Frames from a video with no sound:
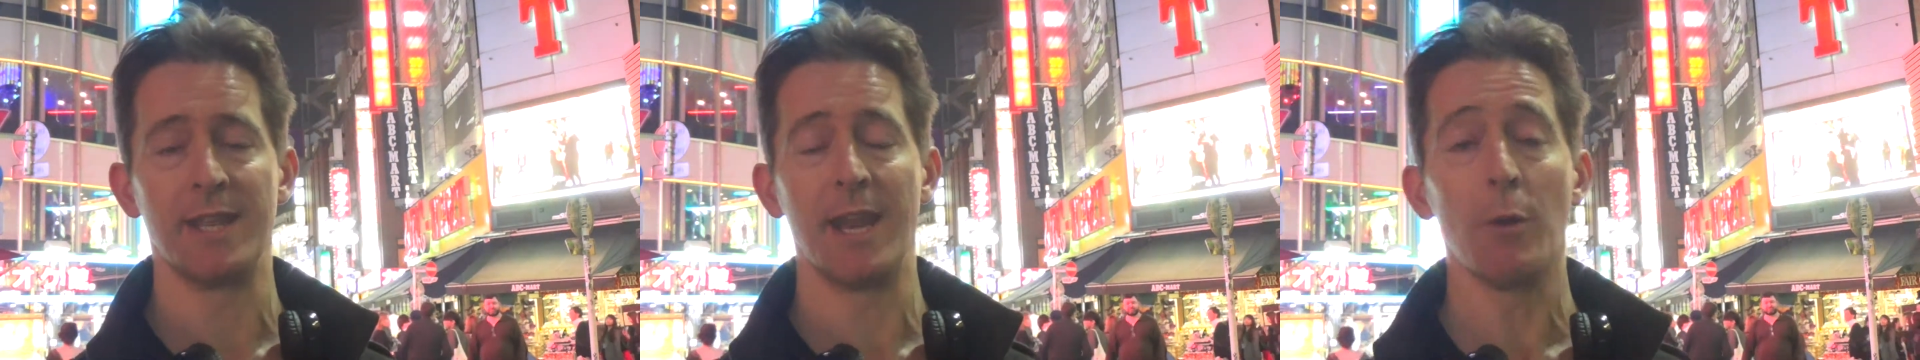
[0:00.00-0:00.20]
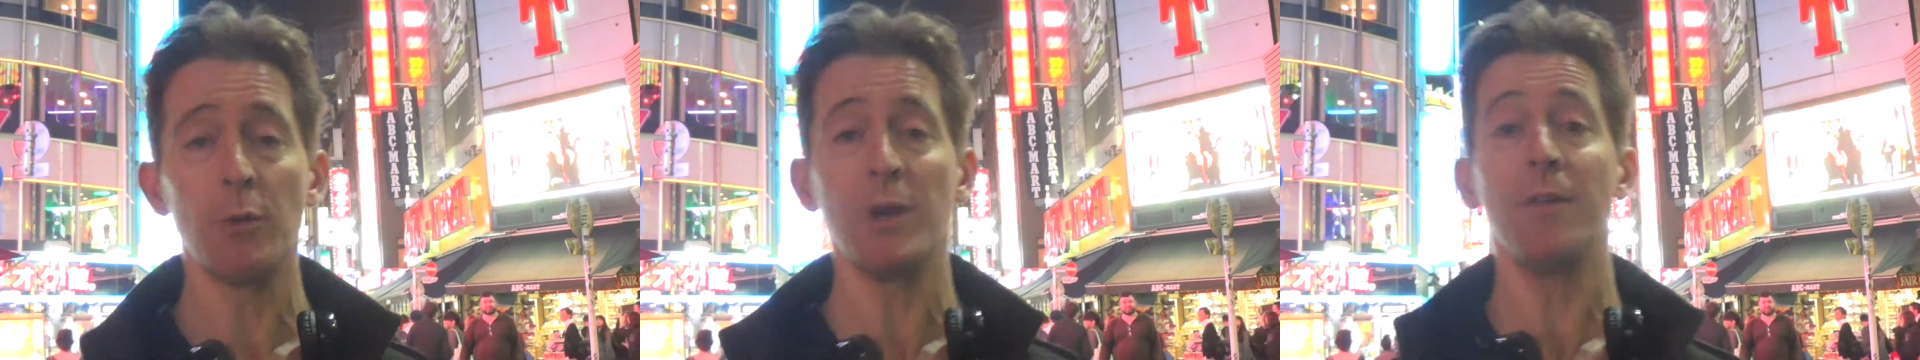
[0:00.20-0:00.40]

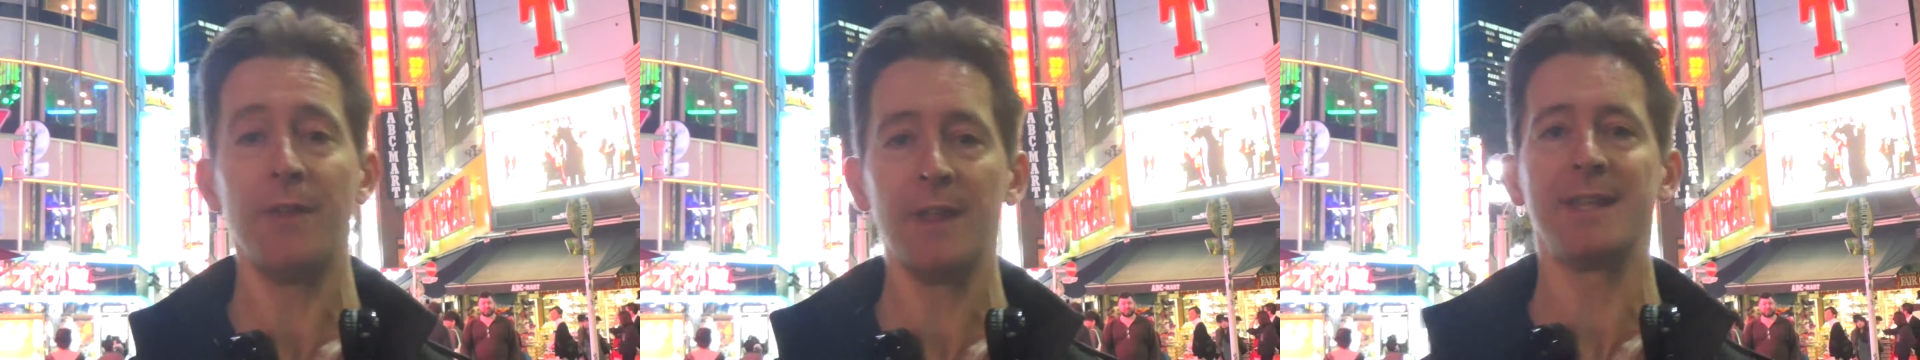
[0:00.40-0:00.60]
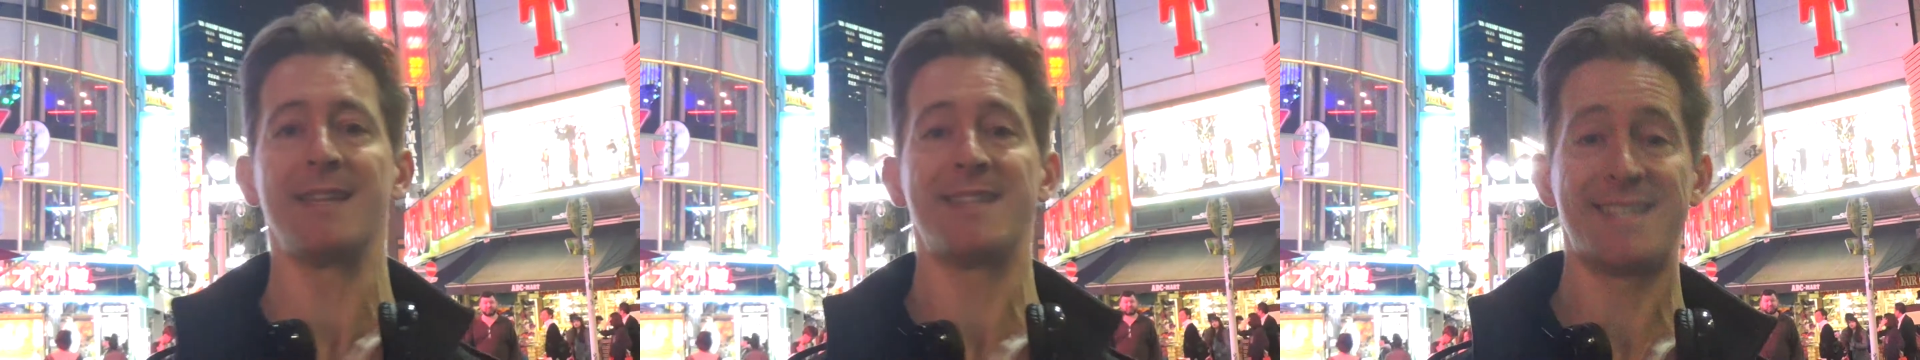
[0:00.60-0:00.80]
And I really
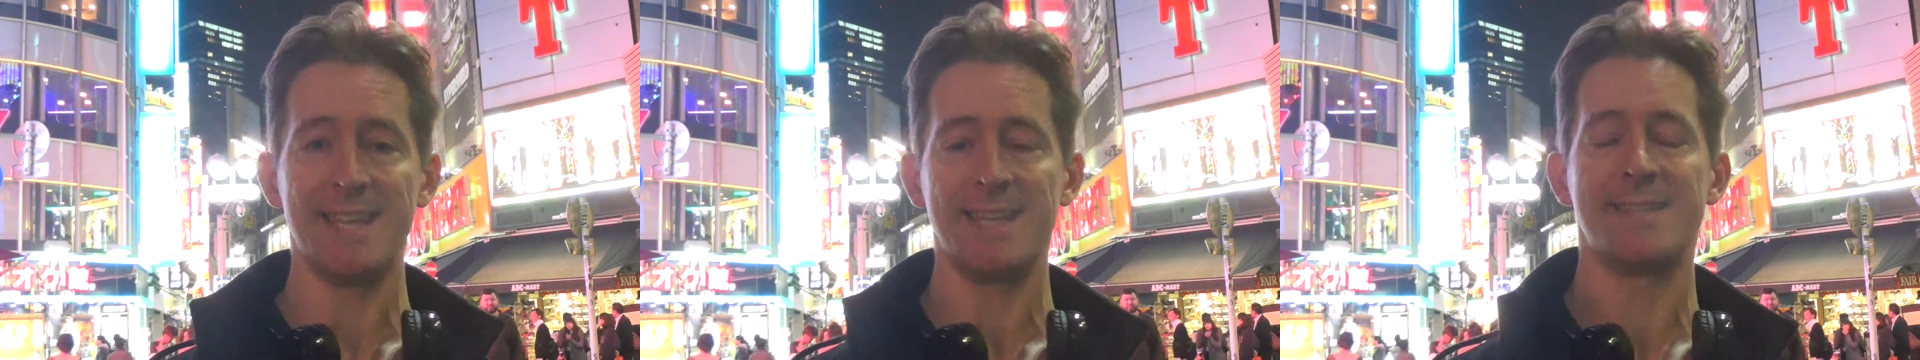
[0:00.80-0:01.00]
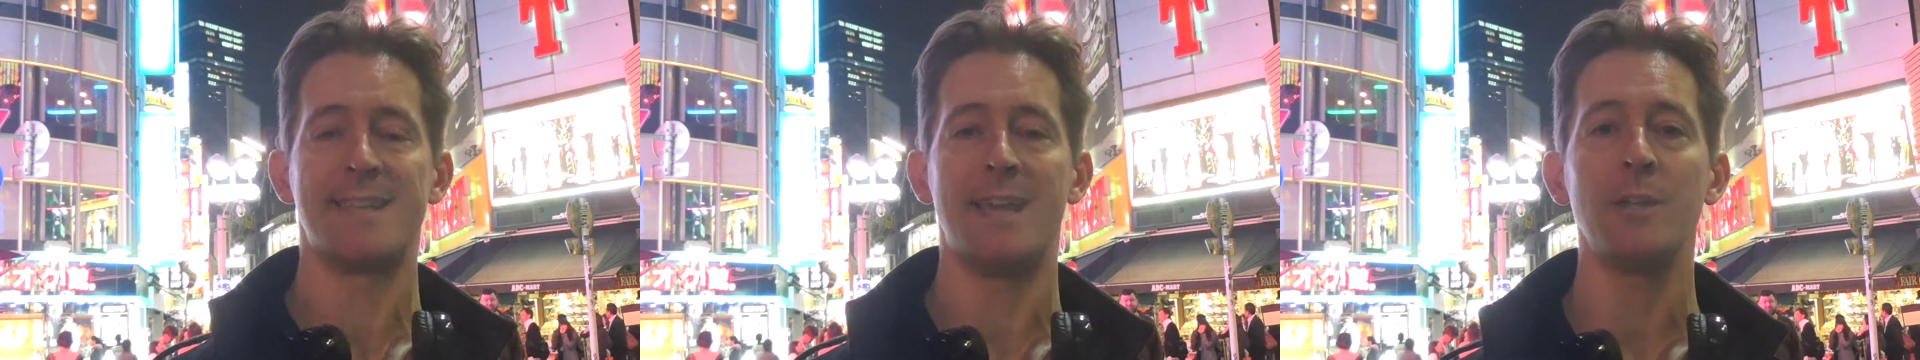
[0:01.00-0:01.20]
think that
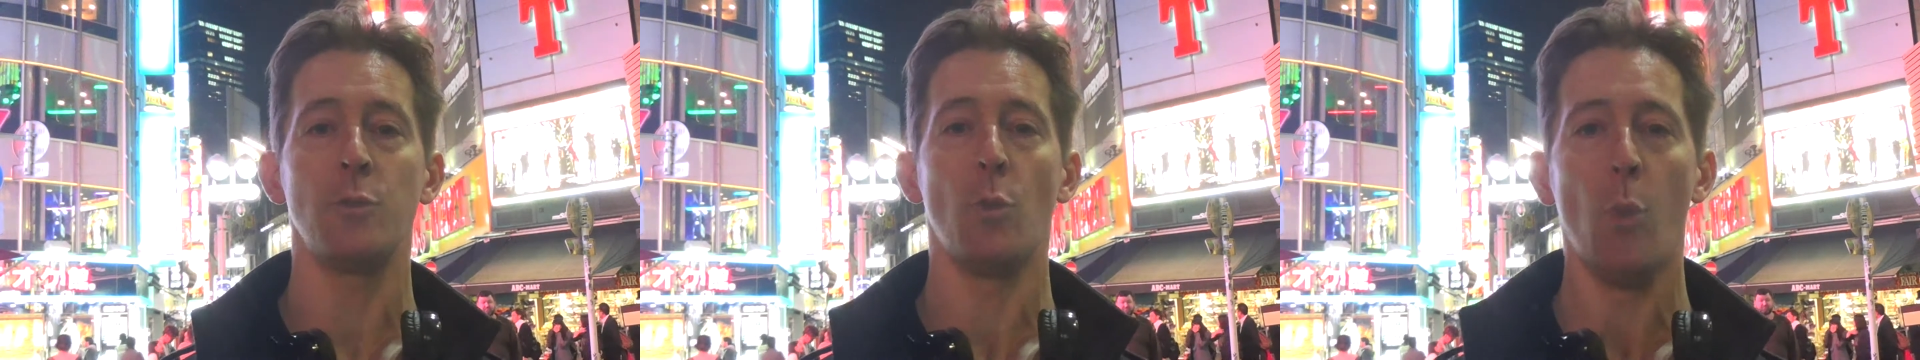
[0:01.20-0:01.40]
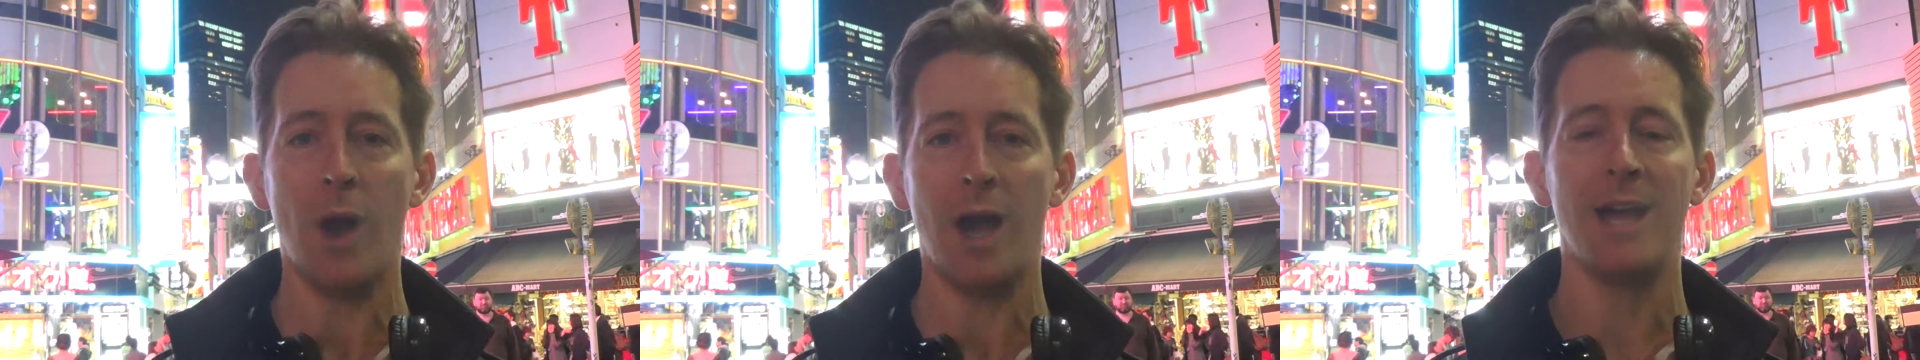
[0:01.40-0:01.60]
stands out.
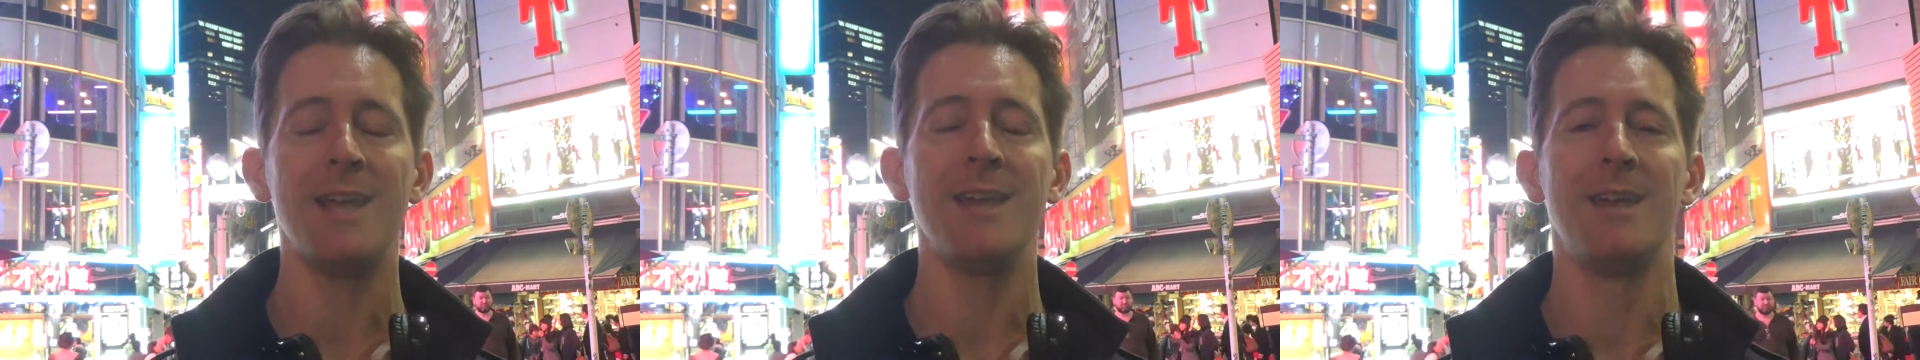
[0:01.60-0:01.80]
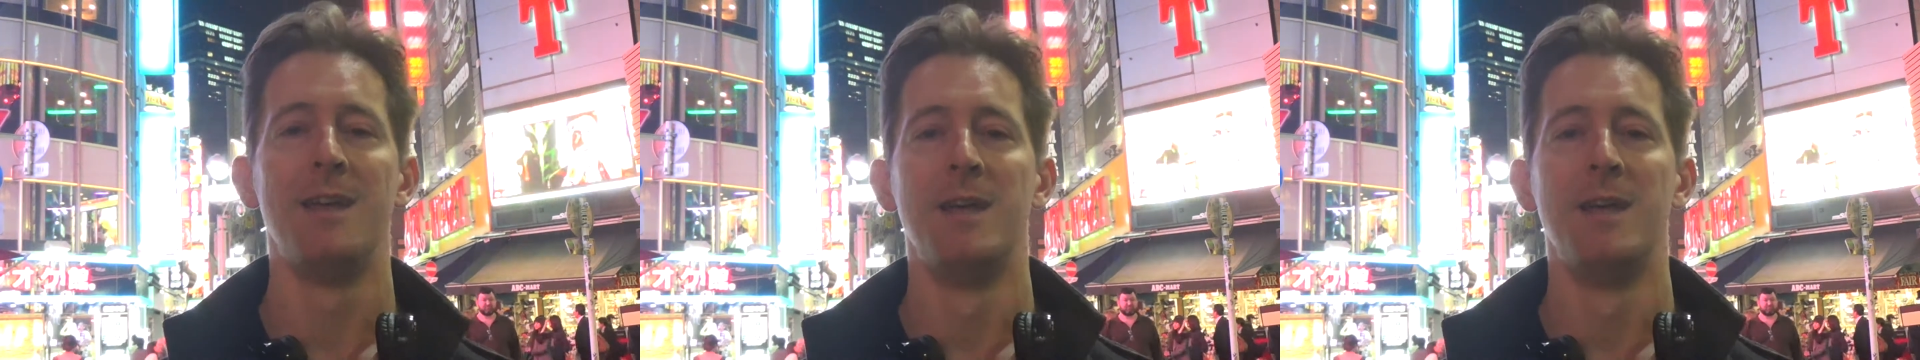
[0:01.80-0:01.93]
Why?